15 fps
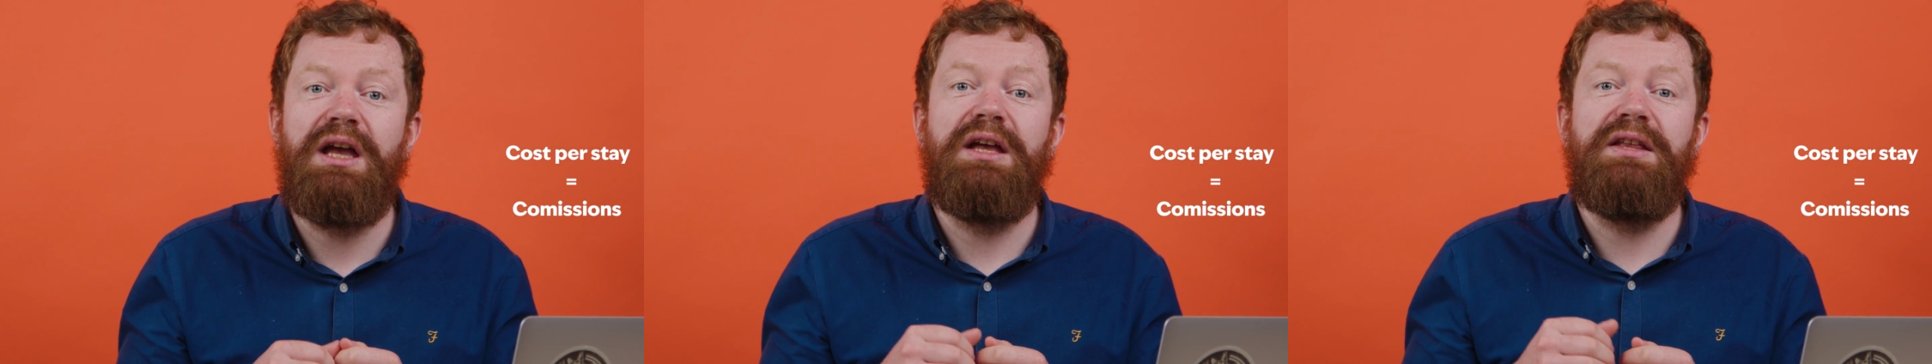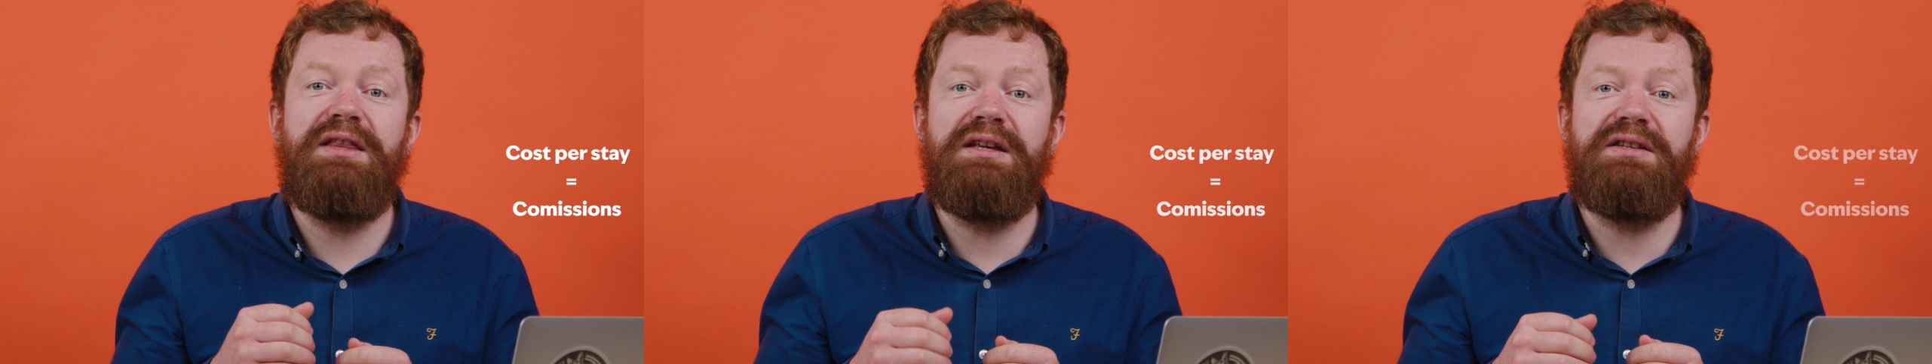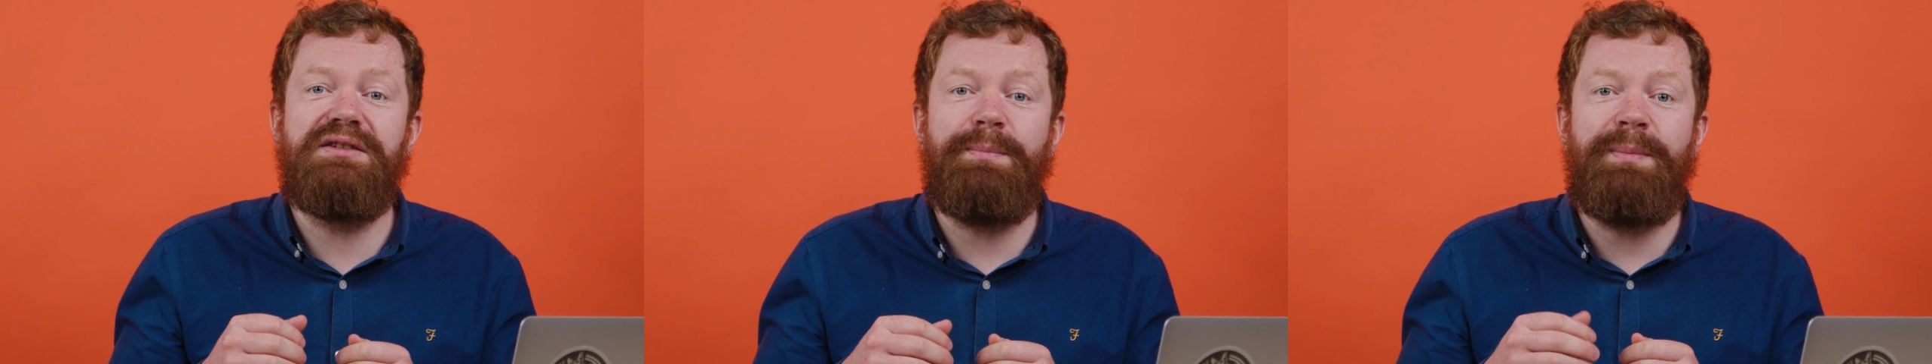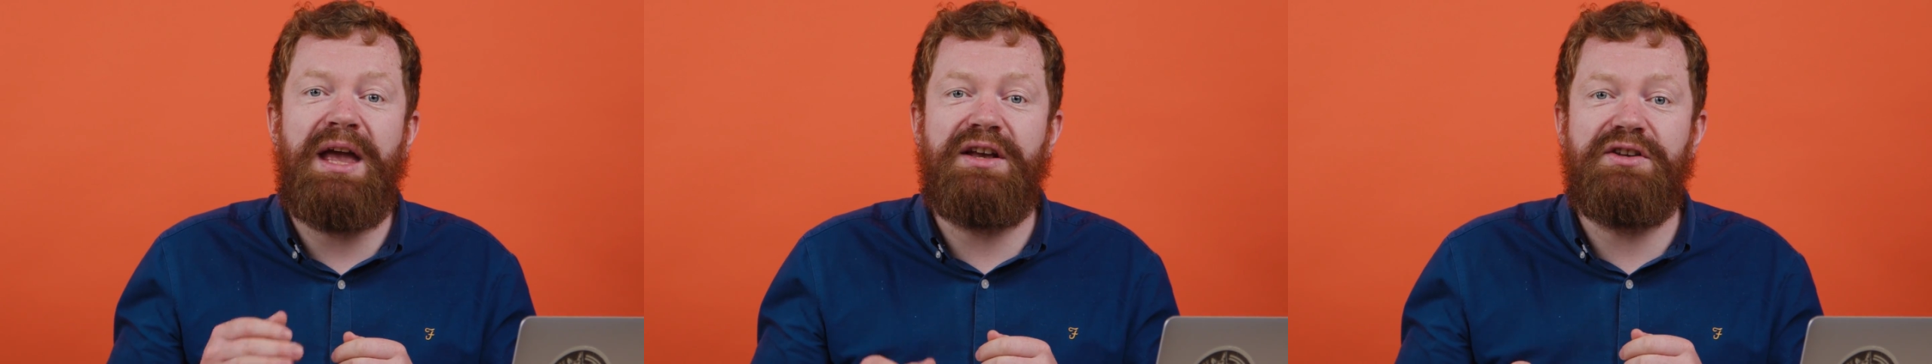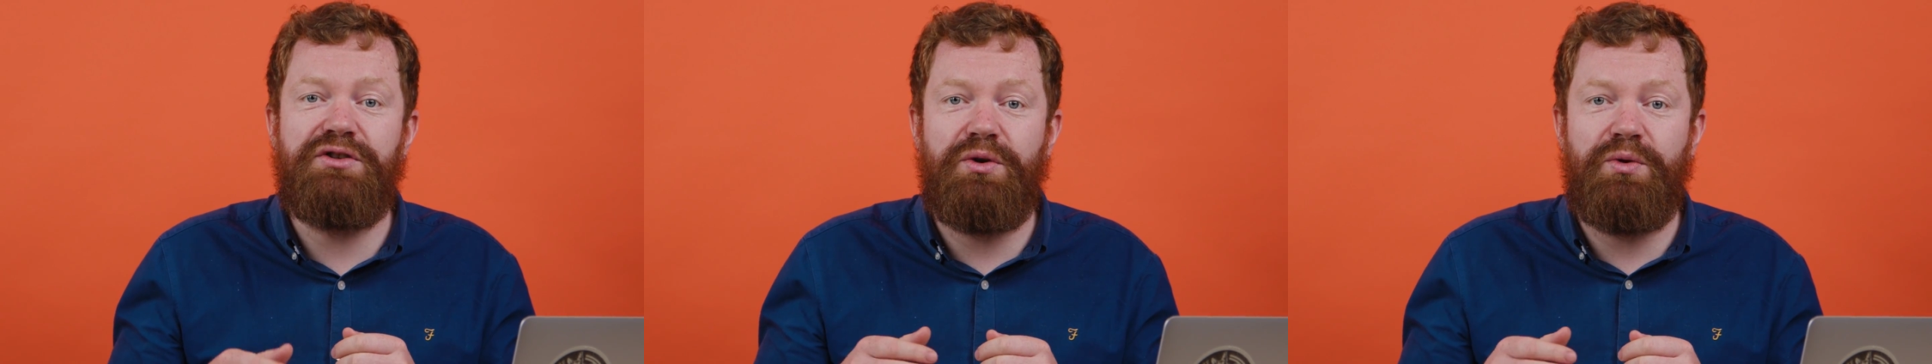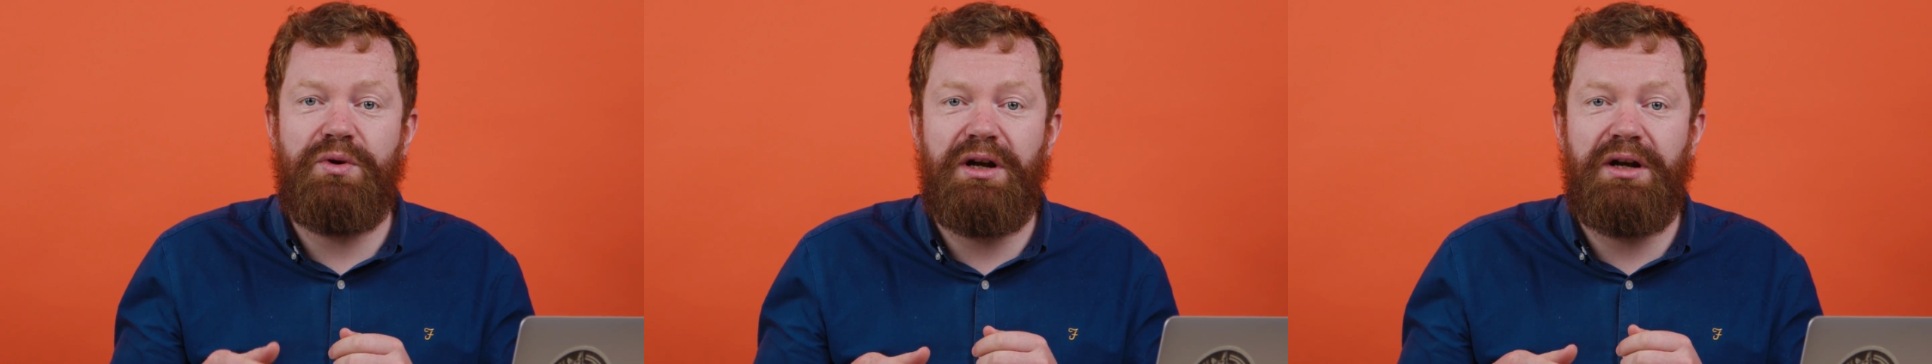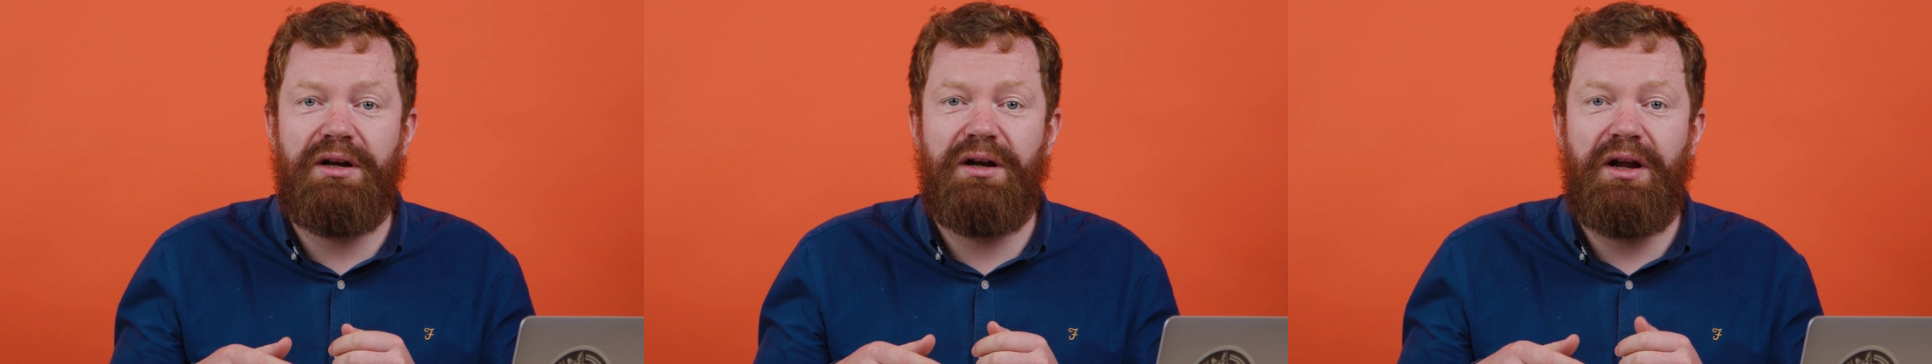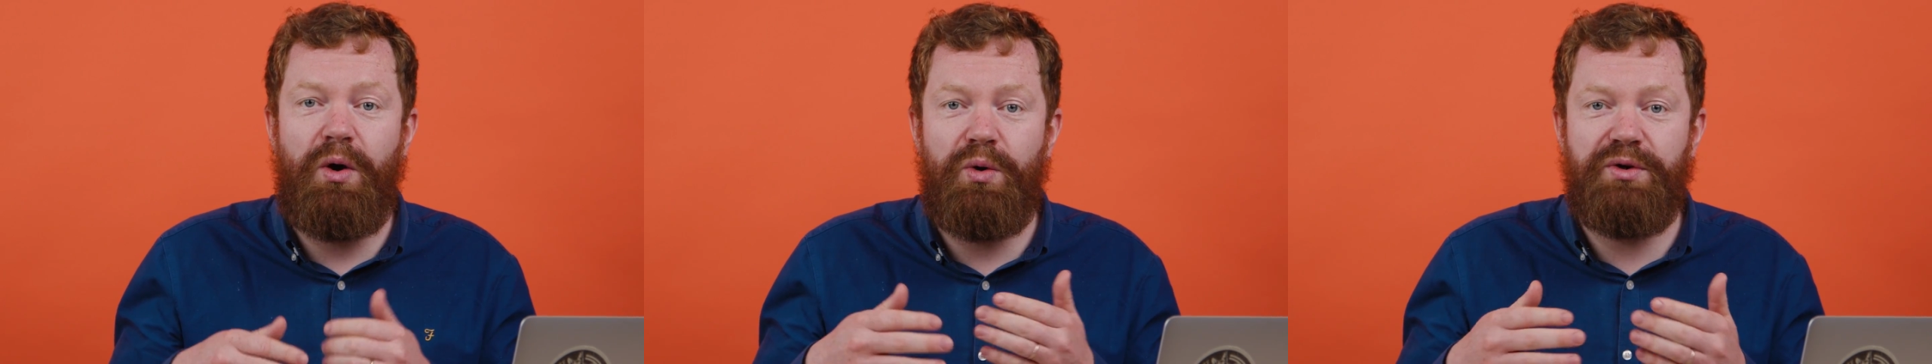This makes
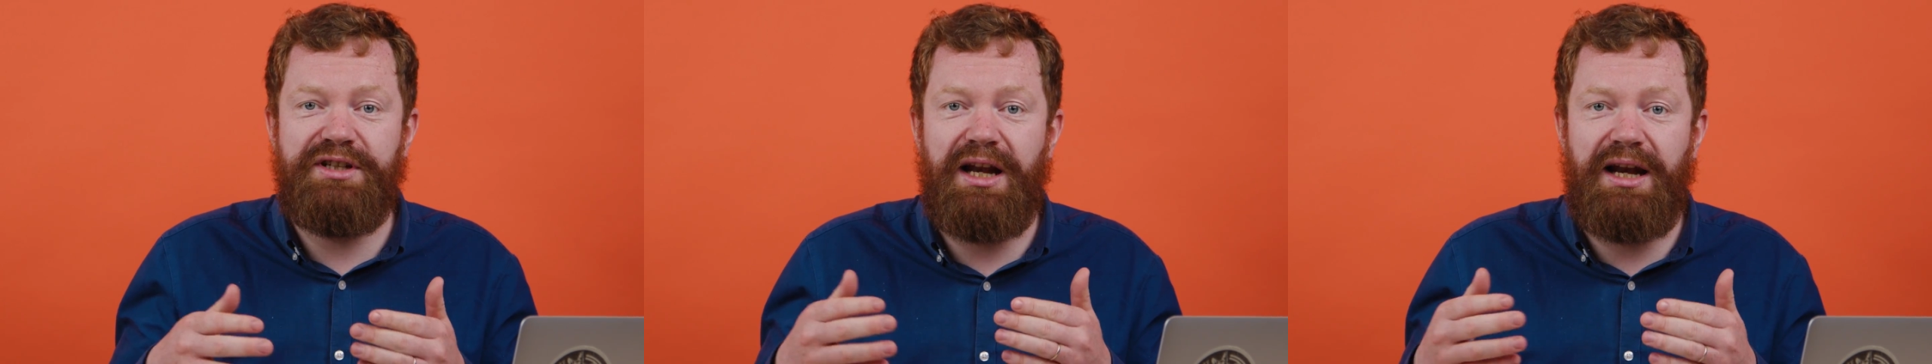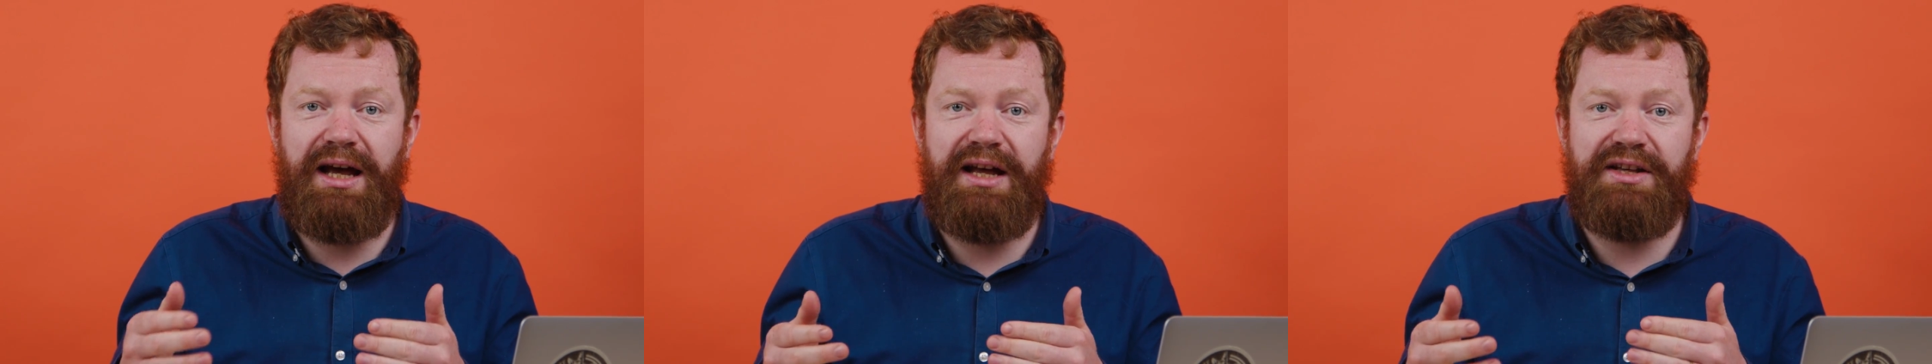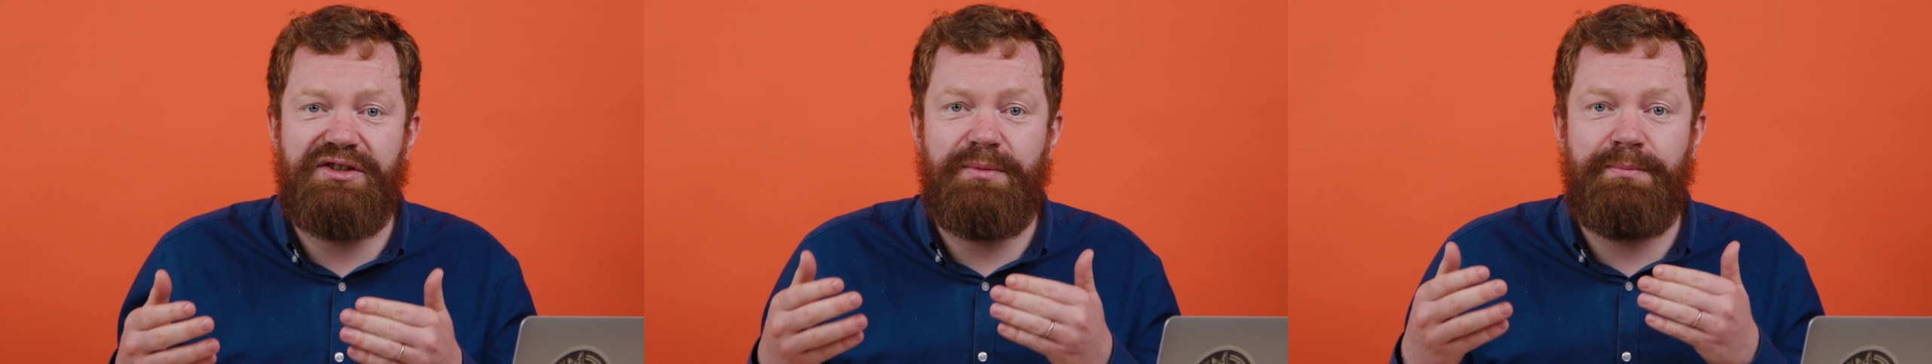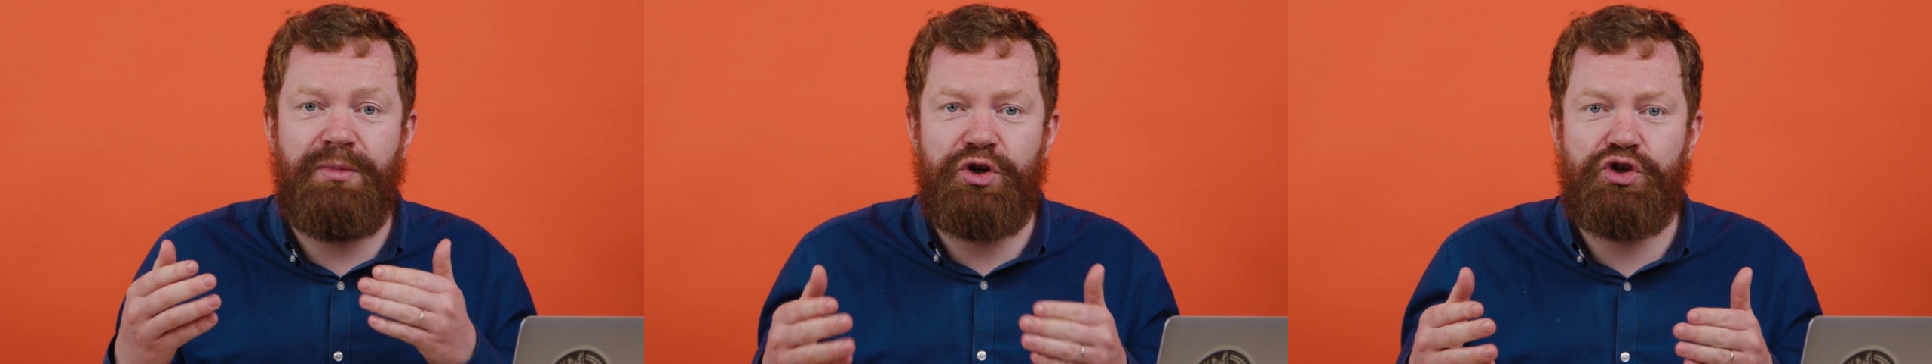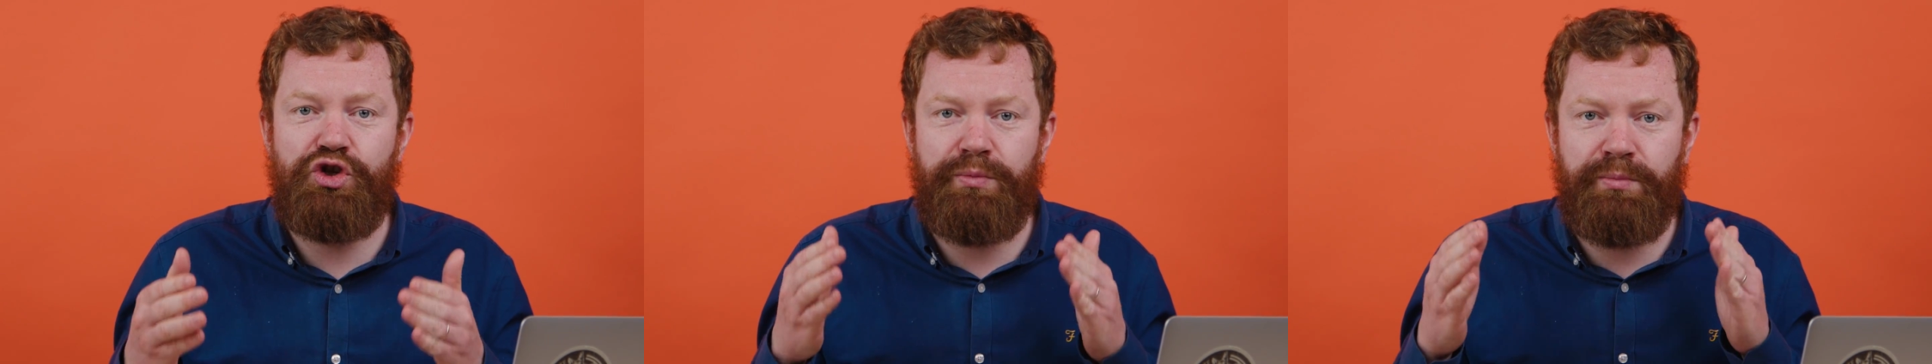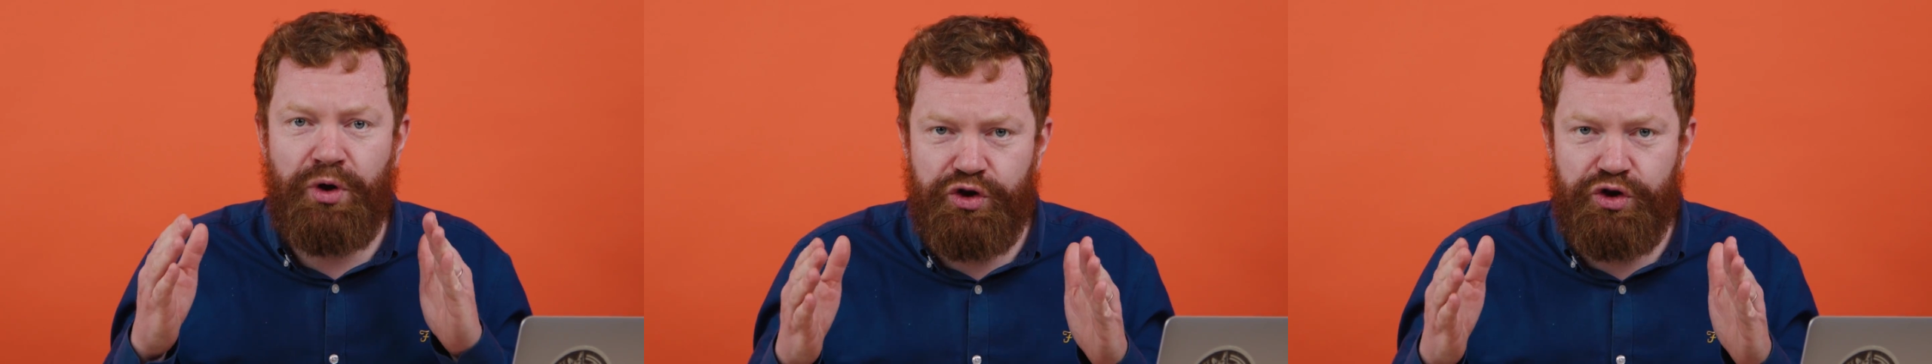Google hotel ads much